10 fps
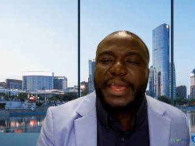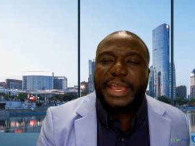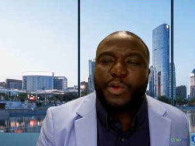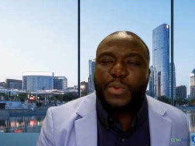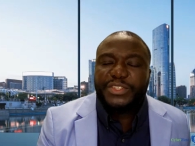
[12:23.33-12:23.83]

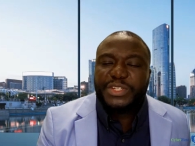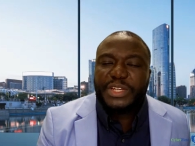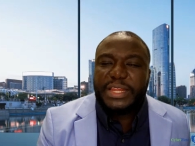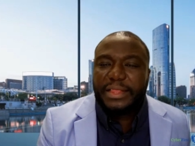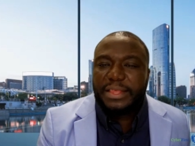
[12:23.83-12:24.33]
a
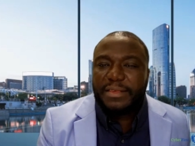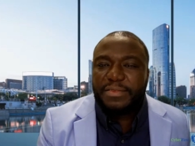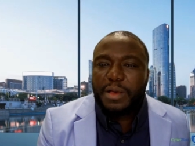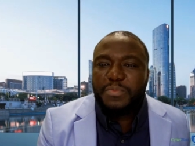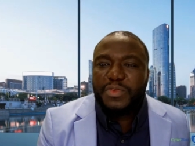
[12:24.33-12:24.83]
question like this
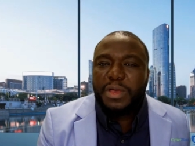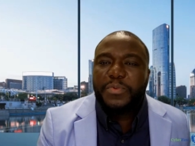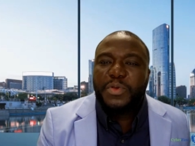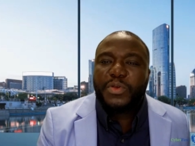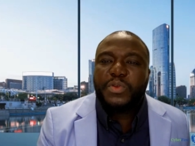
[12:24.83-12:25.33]
comes
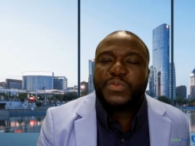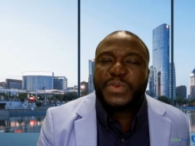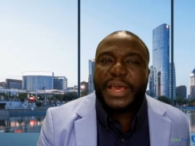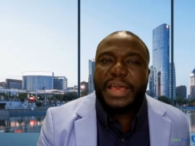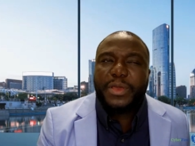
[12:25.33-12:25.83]
up. You could
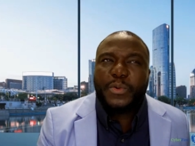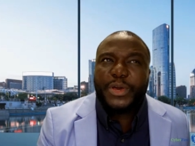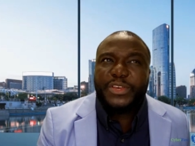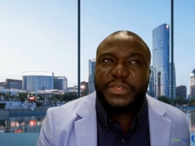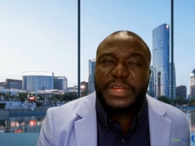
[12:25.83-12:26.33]
also have a
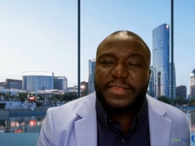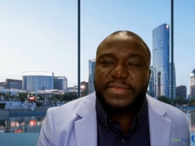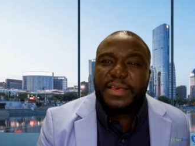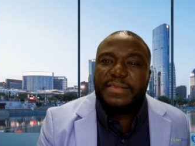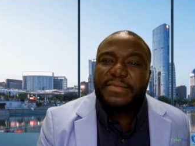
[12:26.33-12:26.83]
question that
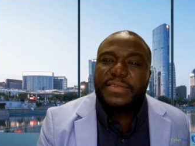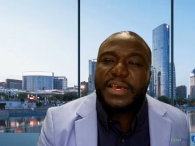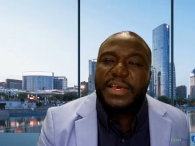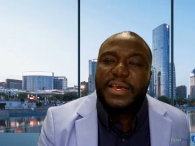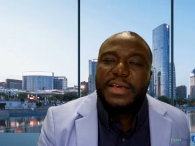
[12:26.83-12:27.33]
says,
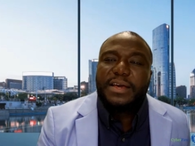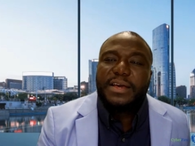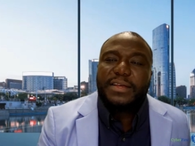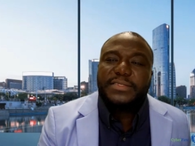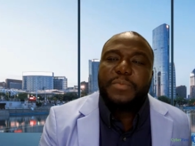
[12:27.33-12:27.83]

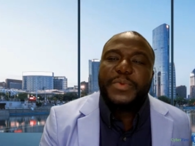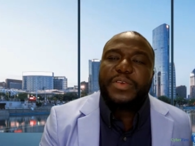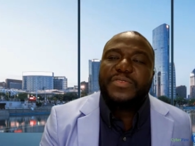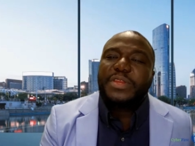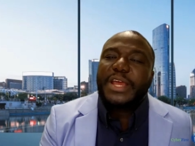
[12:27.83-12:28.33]
uh, tell me
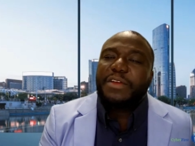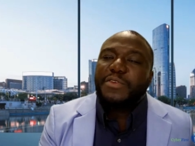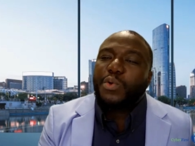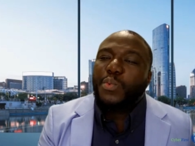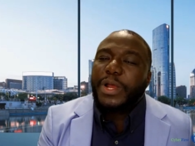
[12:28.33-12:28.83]
a
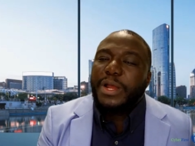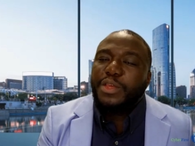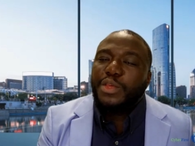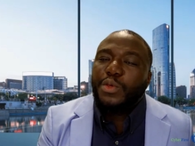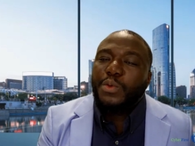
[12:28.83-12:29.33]
scenario where
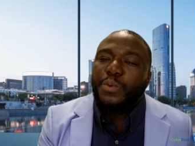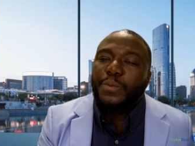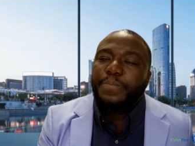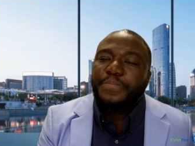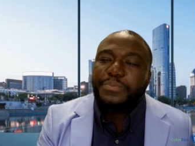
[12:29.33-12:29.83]

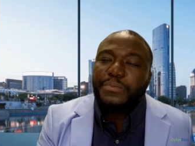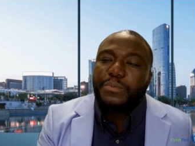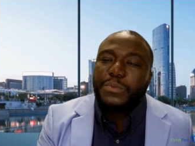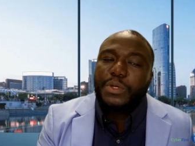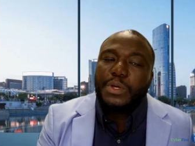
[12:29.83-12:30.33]
you
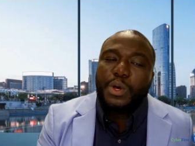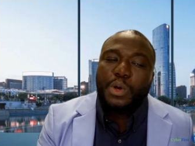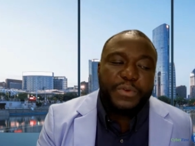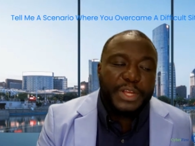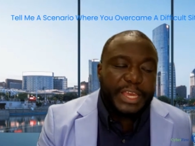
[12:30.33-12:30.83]

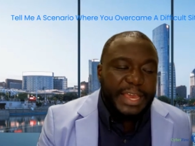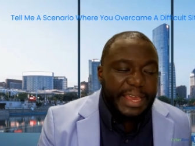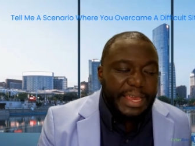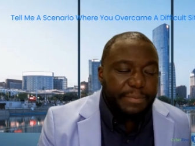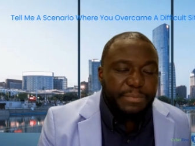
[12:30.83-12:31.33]

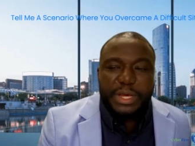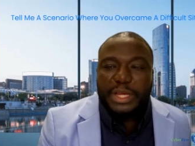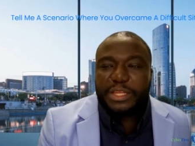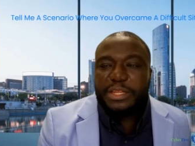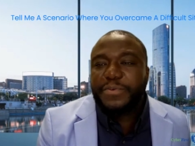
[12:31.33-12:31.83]
overcame
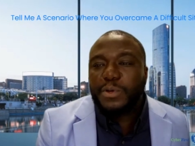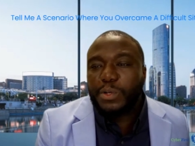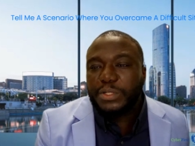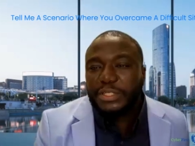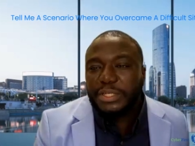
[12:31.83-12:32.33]
uh,
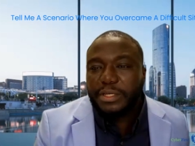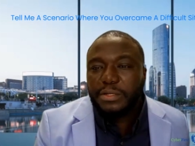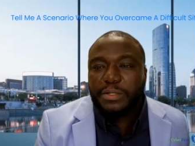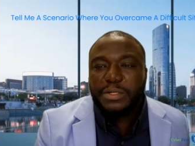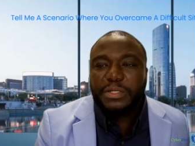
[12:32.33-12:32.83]
difficulty
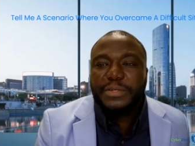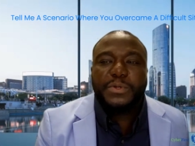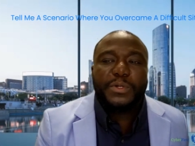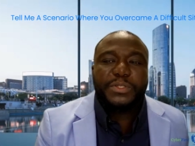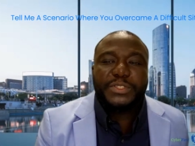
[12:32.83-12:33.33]
or
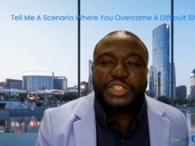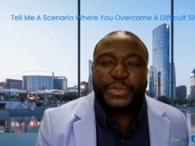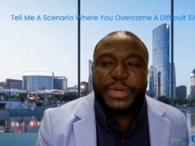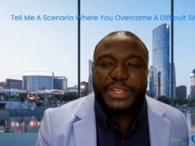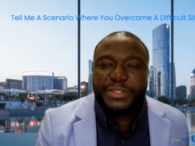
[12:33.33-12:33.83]
difficult
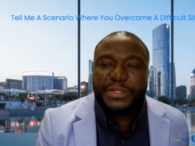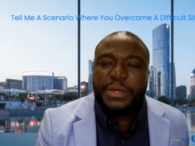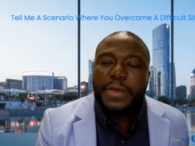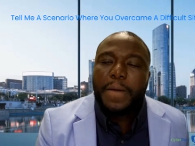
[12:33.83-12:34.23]
situation.